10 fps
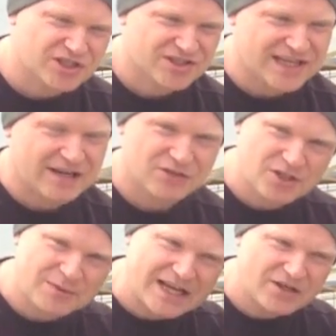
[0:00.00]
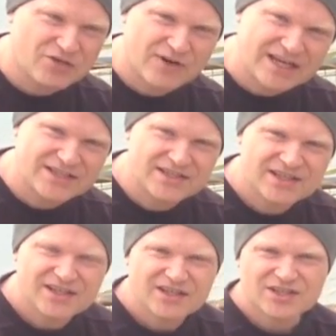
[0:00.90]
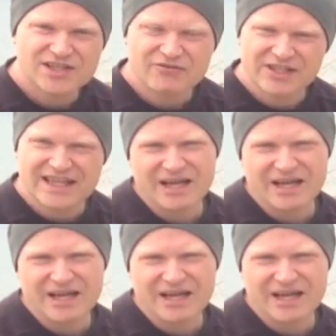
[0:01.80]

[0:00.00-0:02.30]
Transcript: sound coming out your ears to really